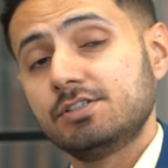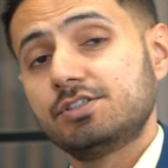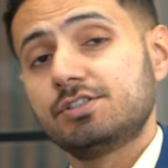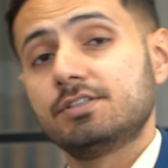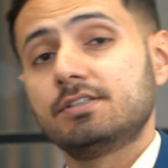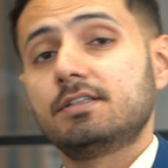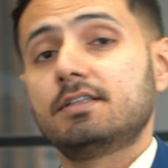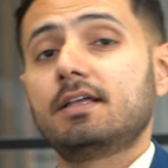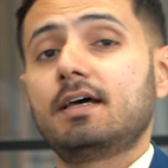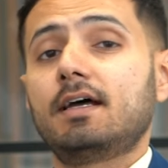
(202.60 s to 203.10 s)

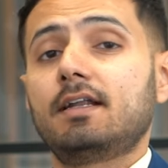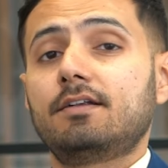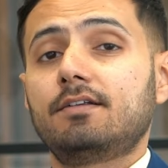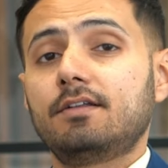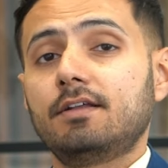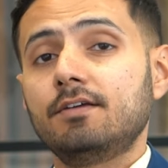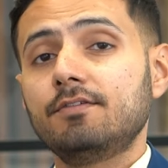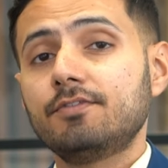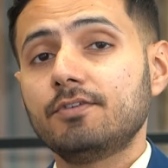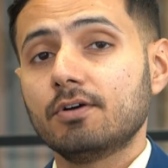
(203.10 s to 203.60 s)
mentioned
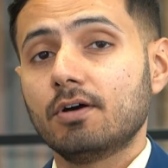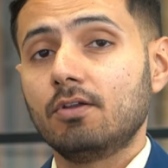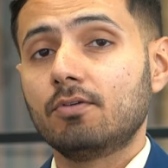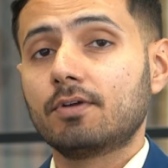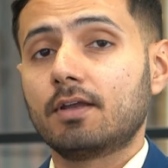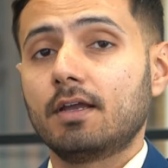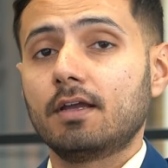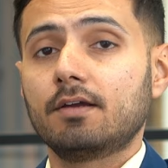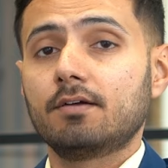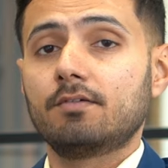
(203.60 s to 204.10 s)
that if you are
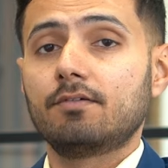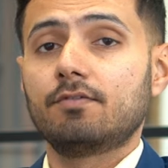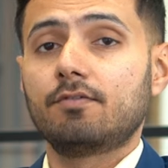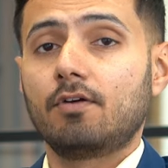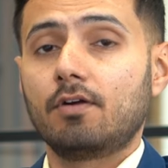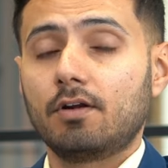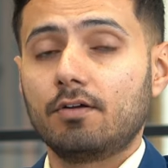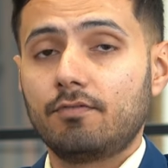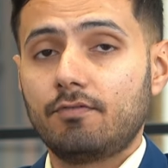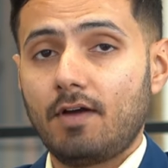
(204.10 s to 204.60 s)
looking
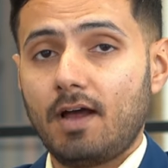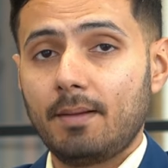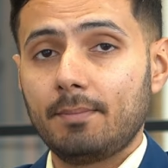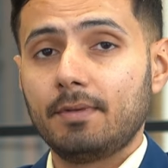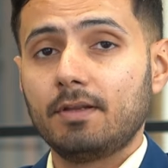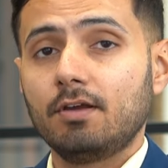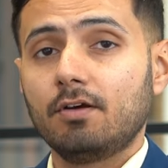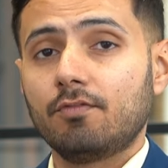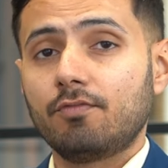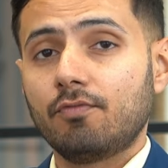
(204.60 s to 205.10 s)
for a
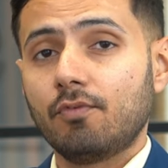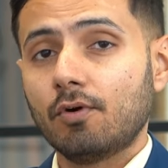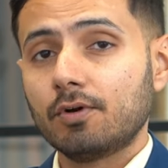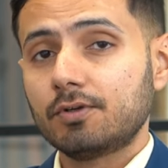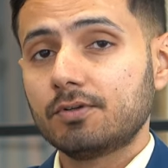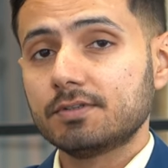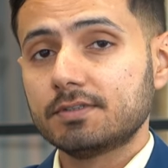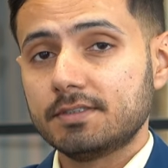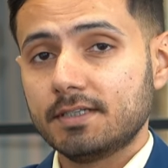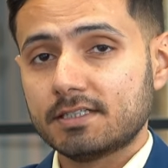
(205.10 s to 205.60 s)
family of
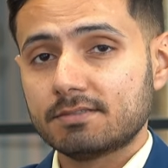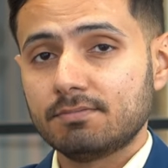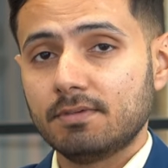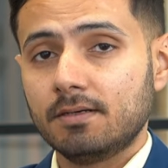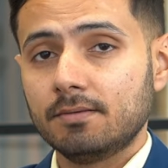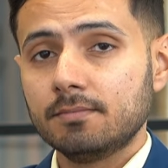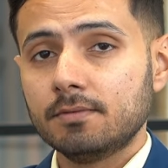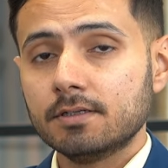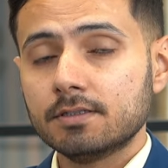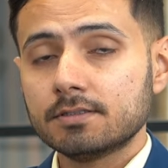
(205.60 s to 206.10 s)
4 to 6
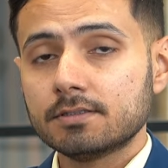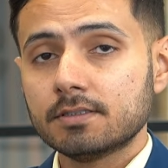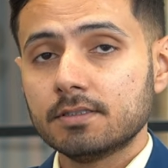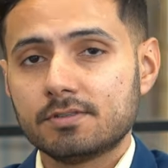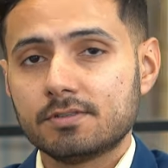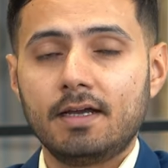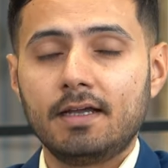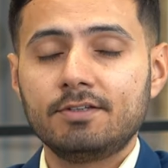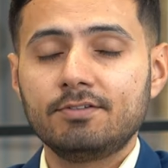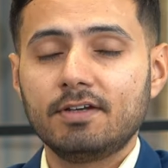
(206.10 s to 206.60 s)
members
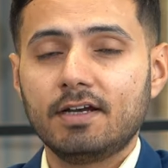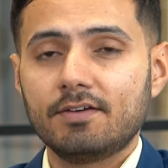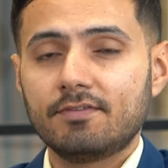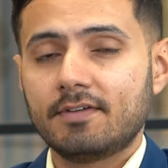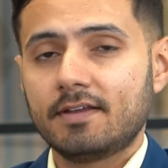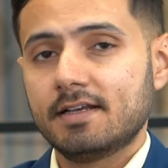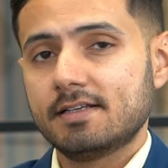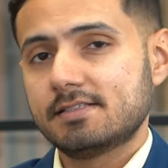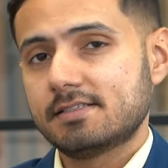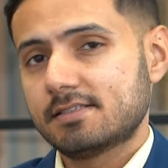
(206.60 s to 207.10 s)
and you
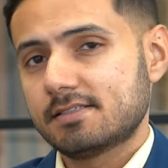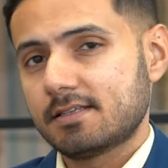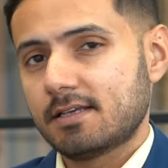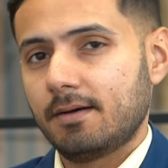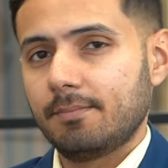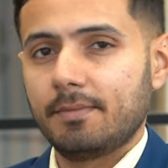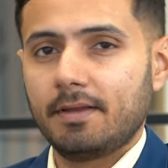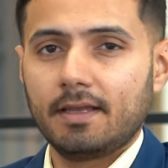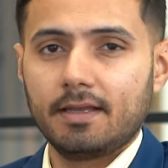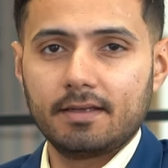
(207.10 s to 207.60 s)
have guests
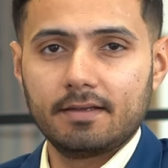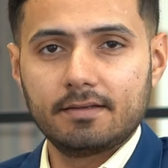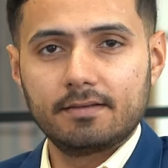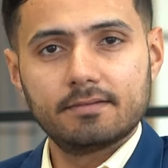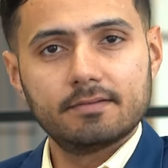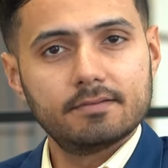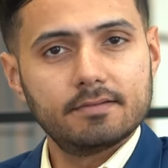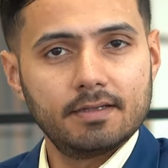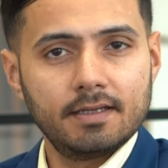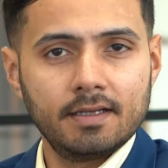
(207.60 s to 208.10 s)
coming
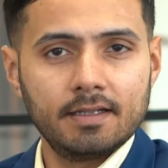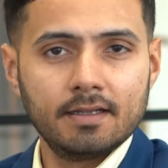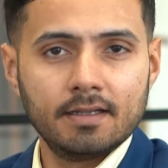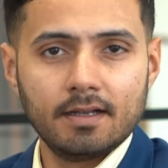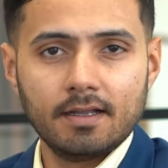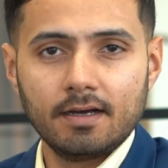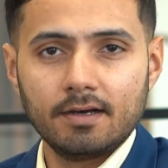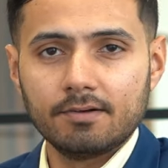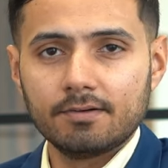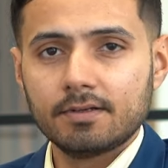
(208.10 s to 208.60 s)
in
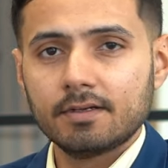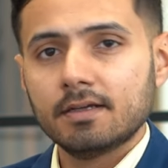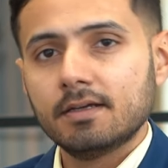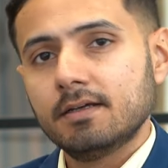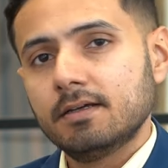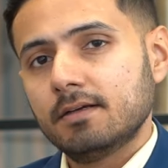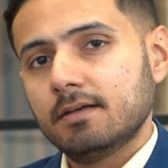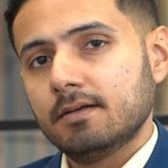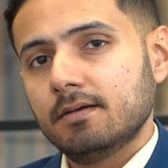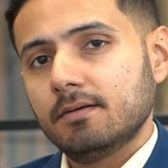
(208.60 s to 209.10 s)
and out
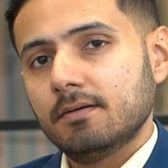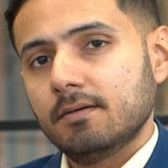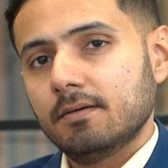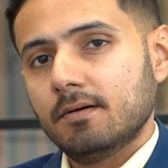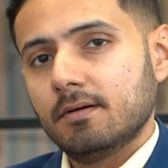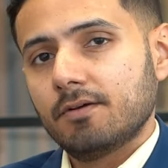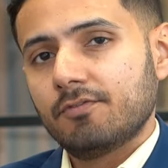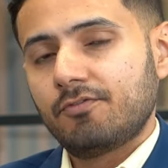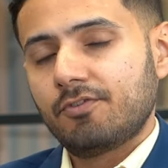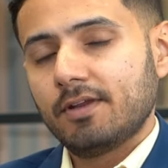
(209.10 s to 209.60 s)

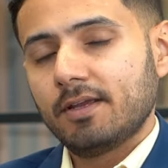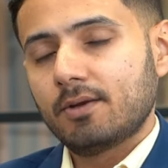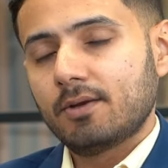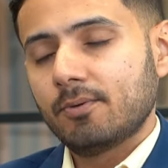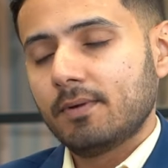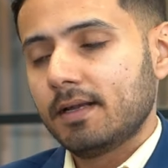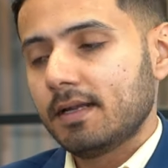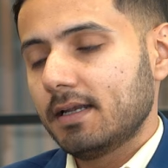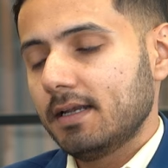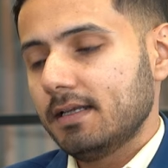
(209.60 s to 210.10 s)

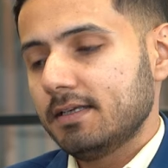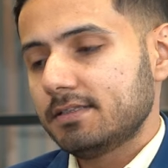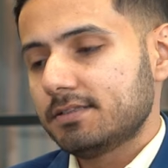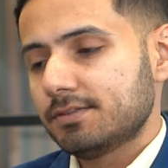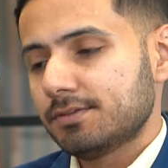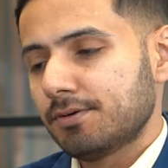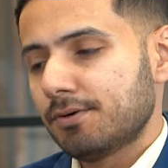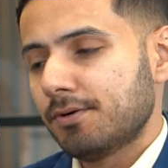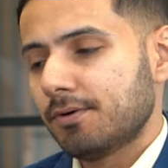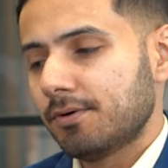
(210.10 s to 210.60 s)
frequently,
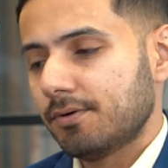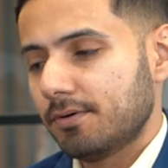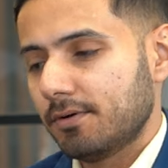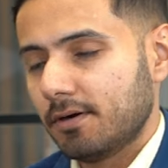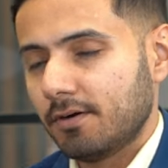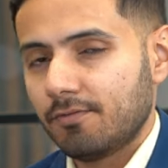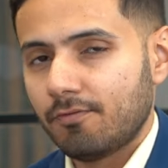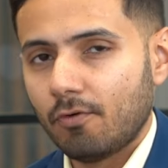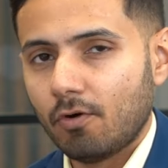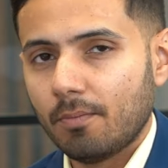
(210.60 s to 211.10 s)
so
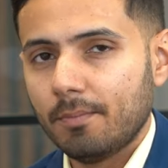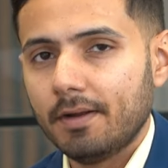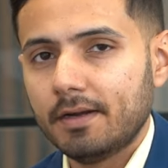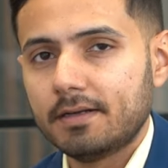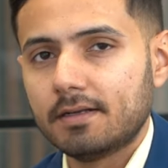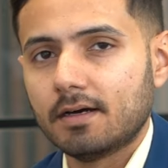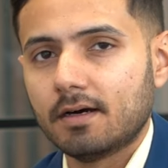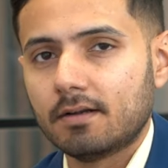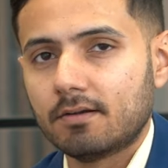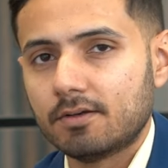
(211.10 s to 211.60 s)
a
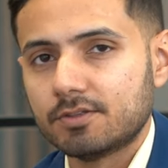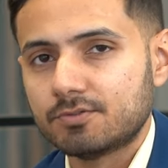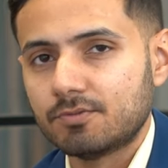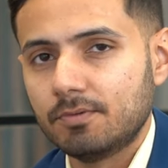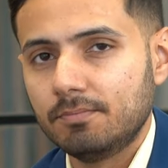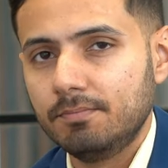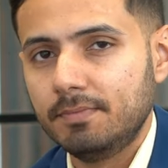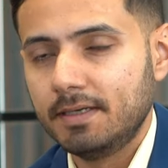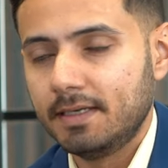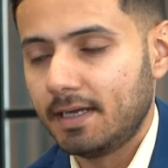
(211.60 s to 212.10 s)
4-bed townhouse
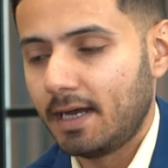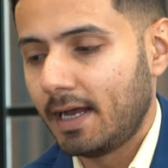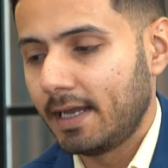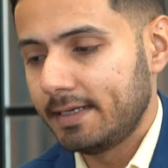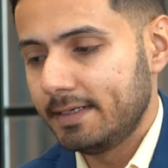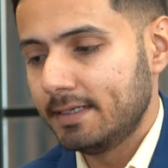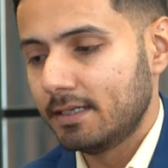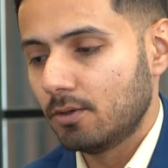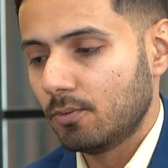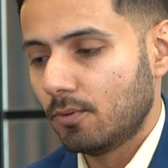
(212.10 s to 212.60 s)
would be
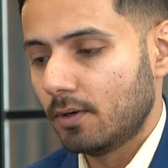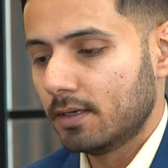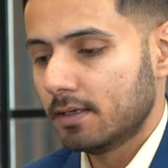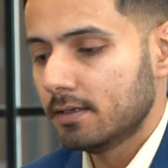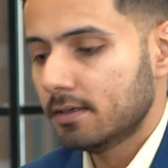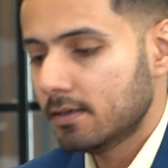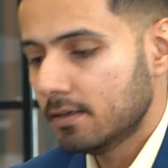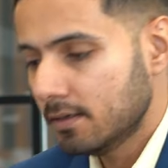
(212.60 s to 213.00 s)
ideal one.